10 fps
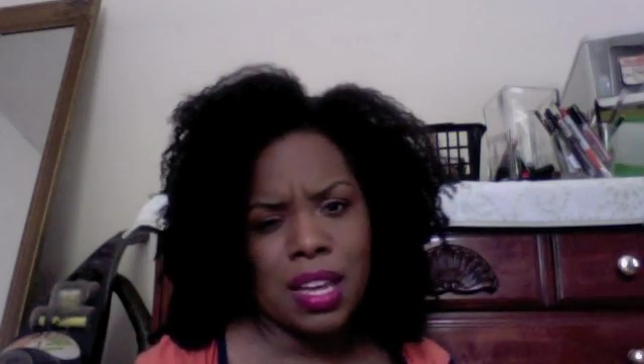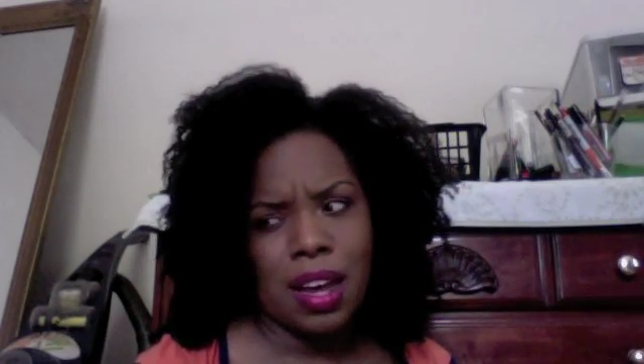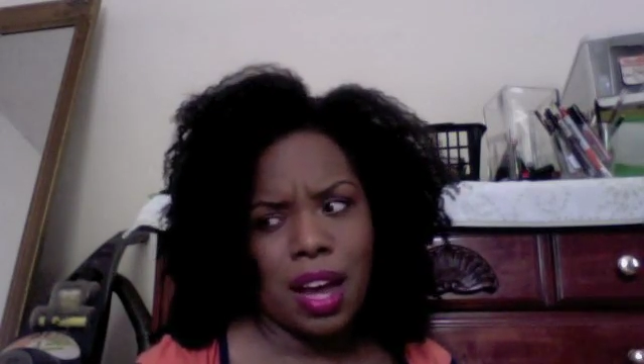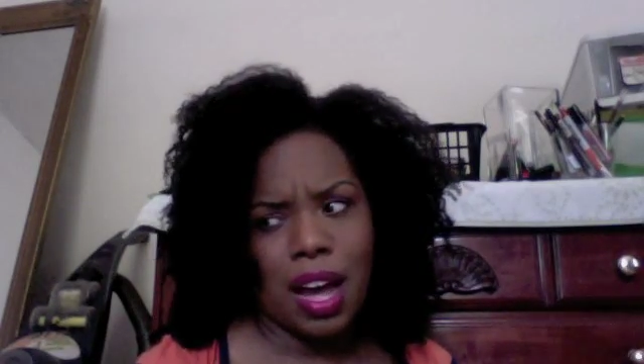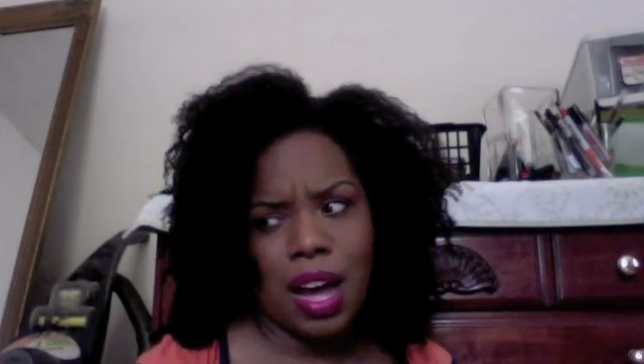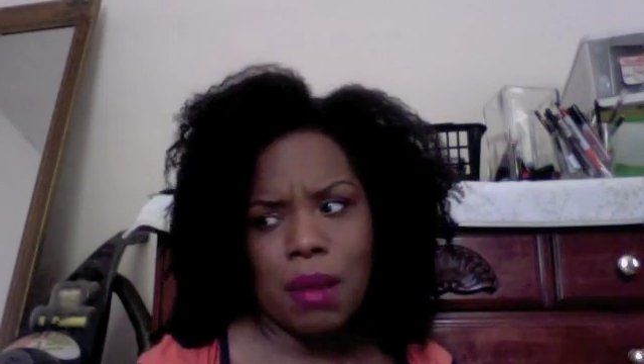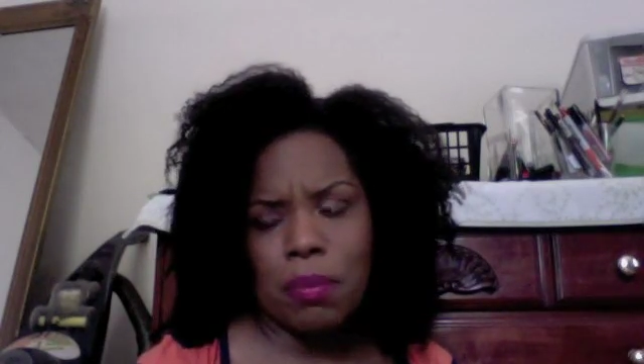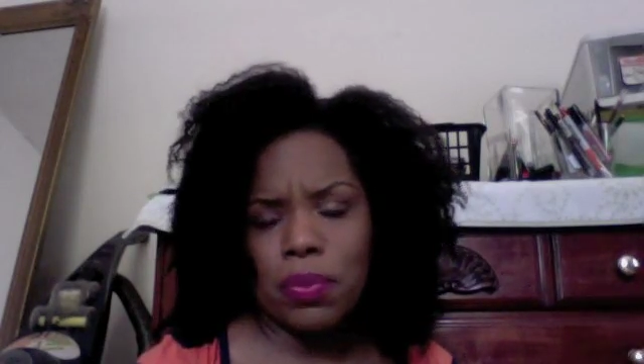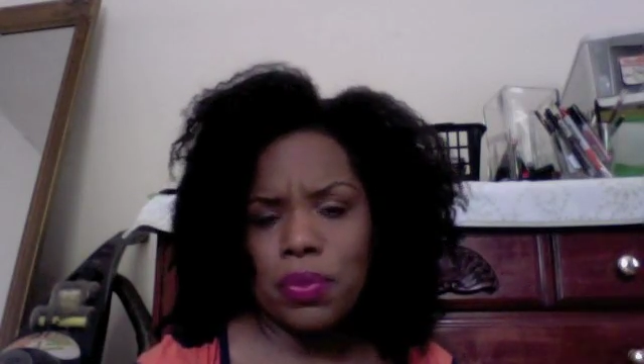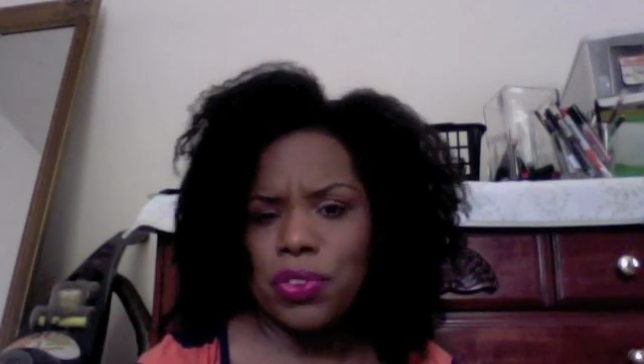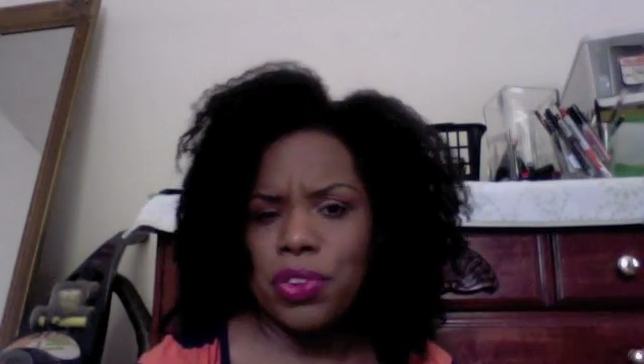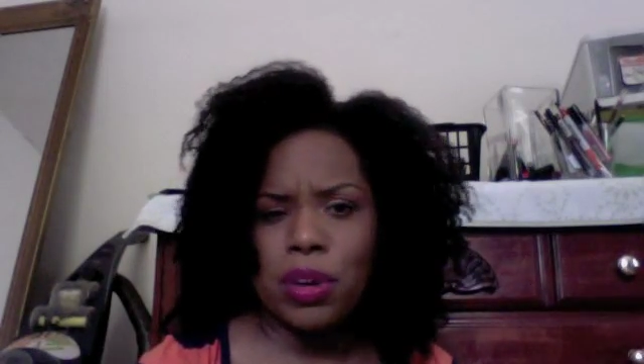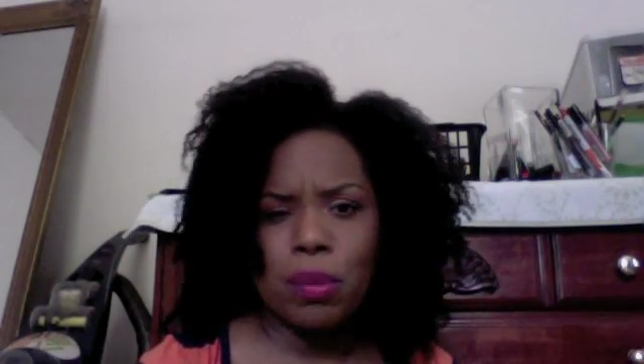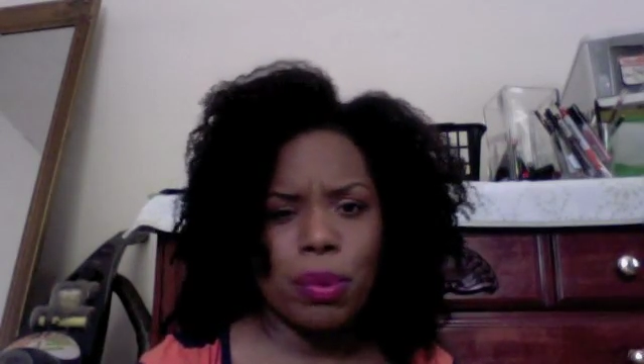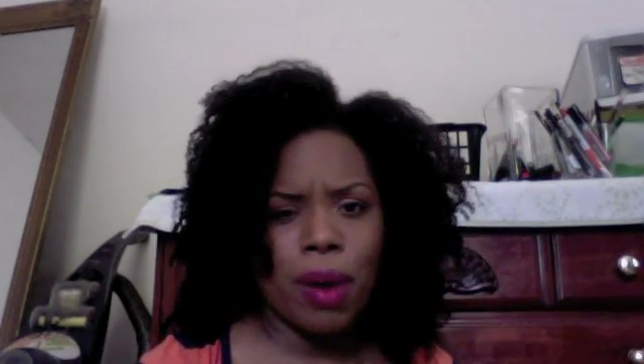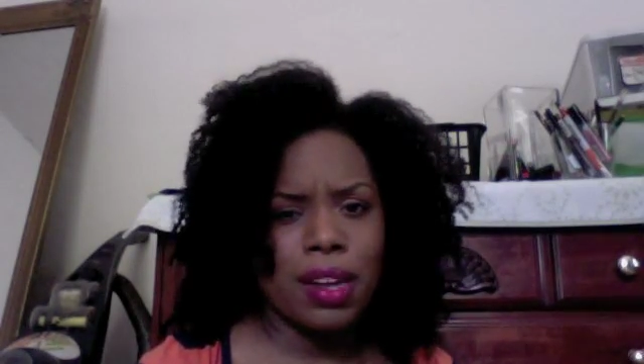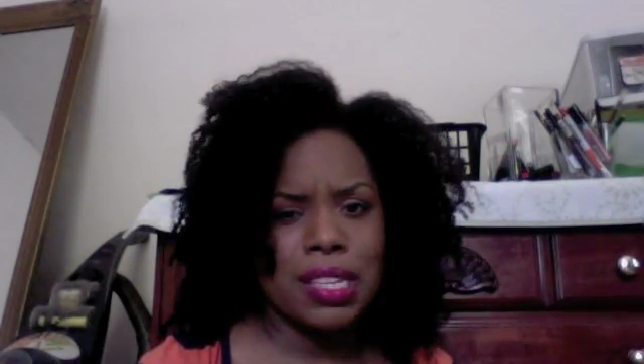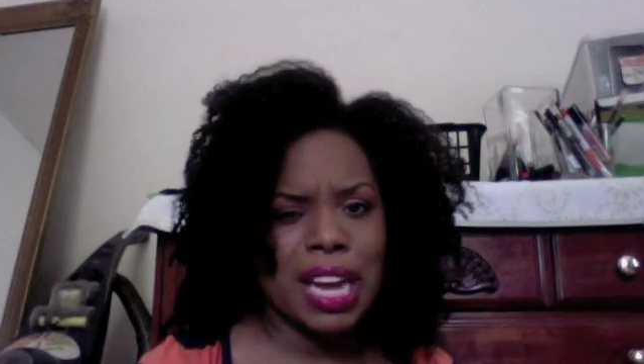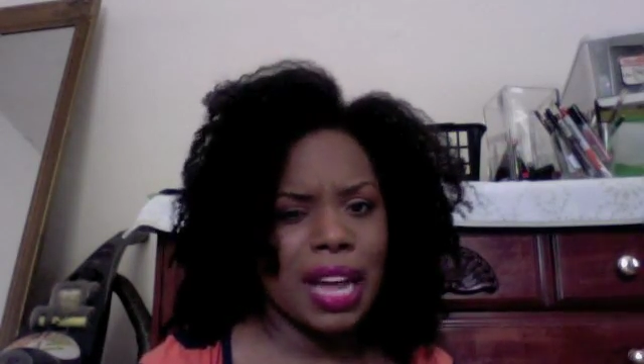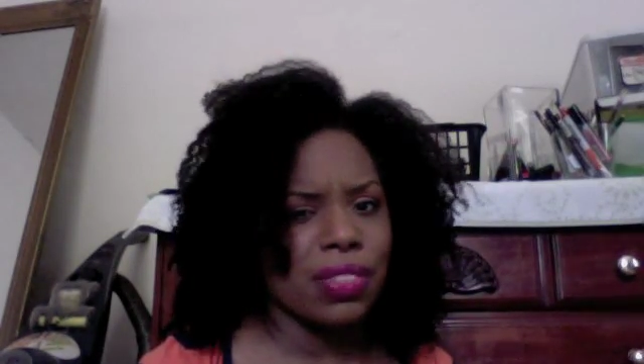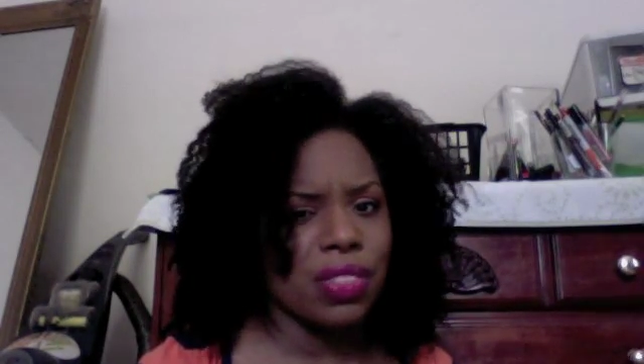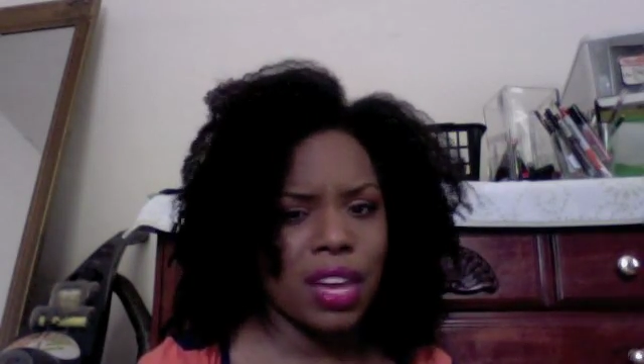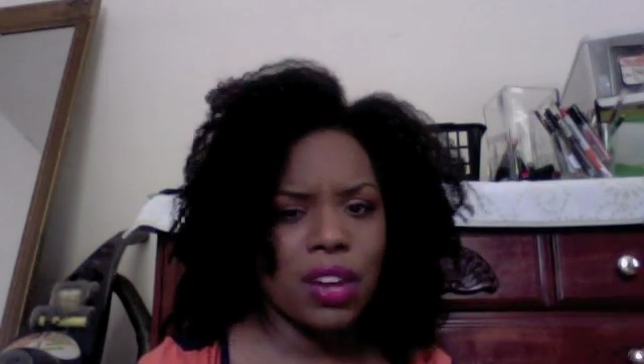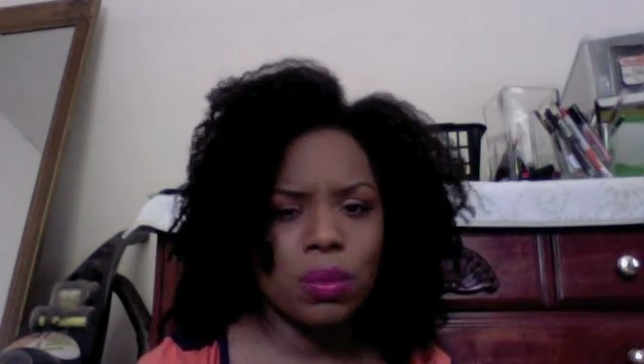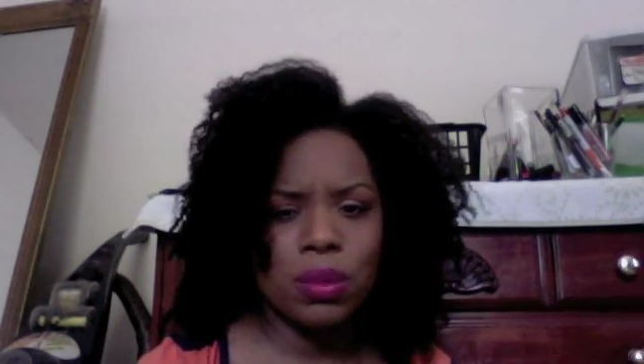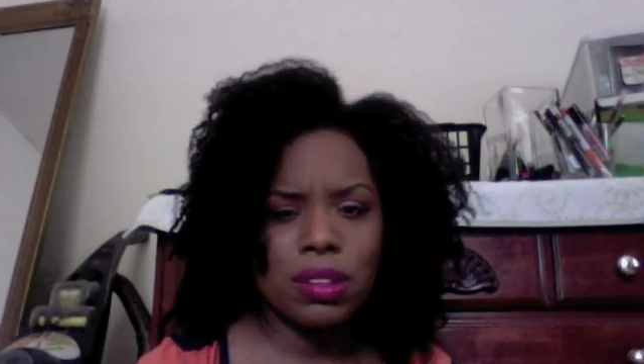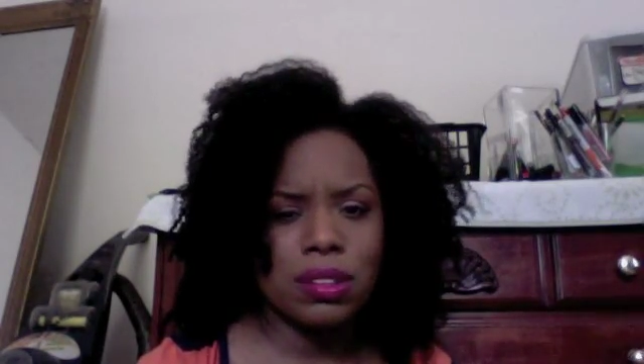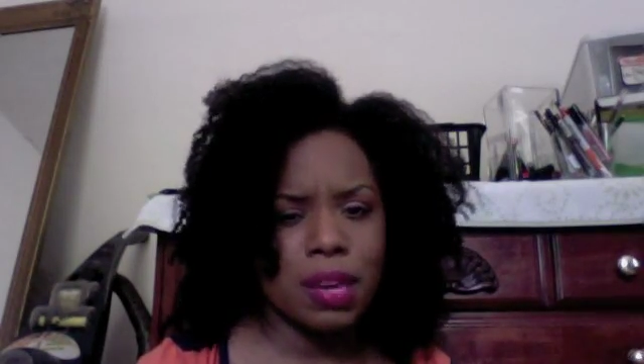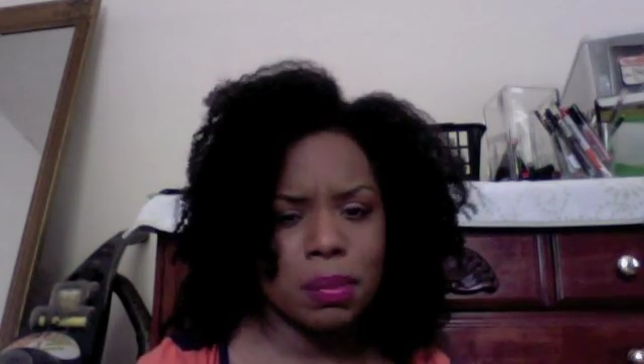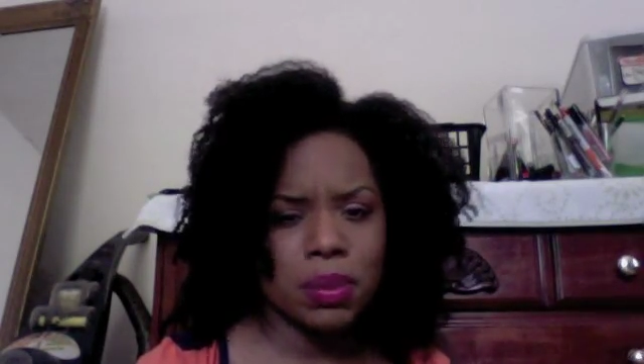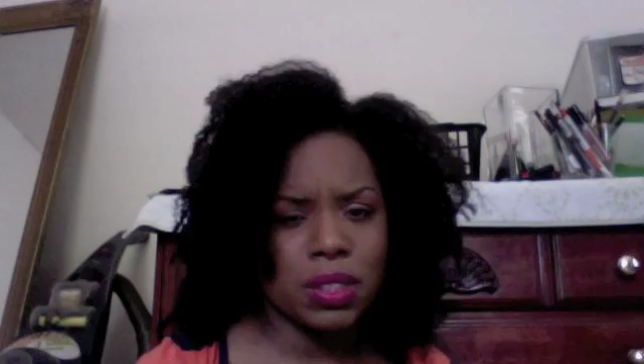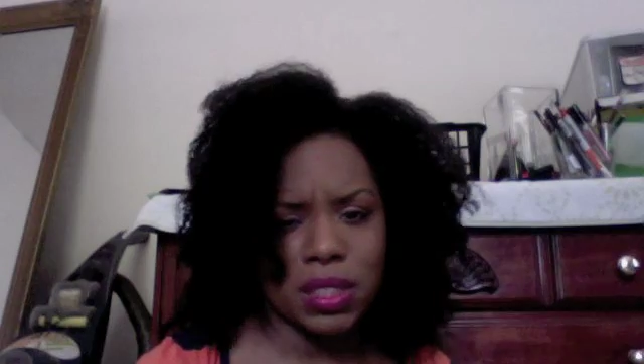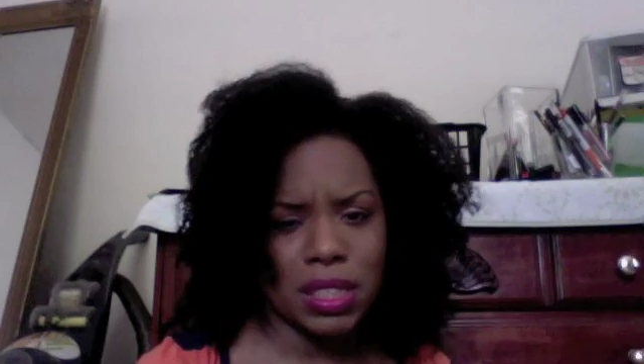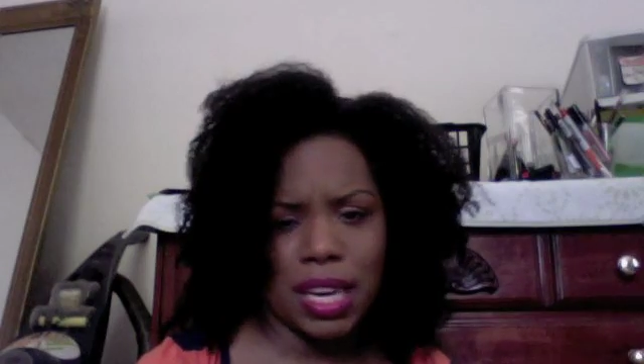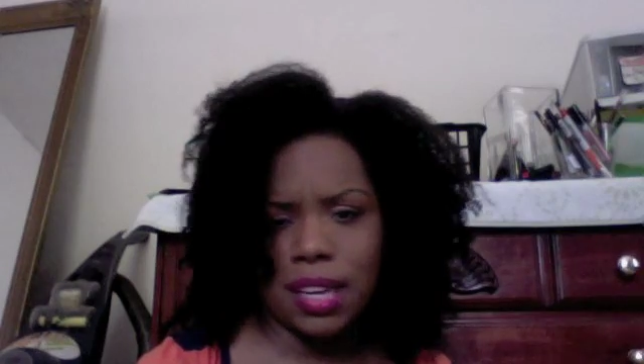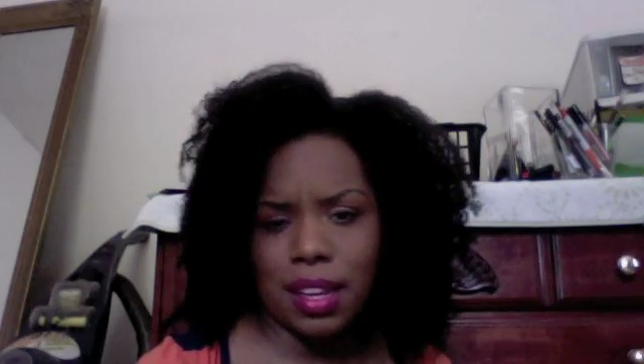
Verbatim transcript: um, certain products that I think are really staples, they're not.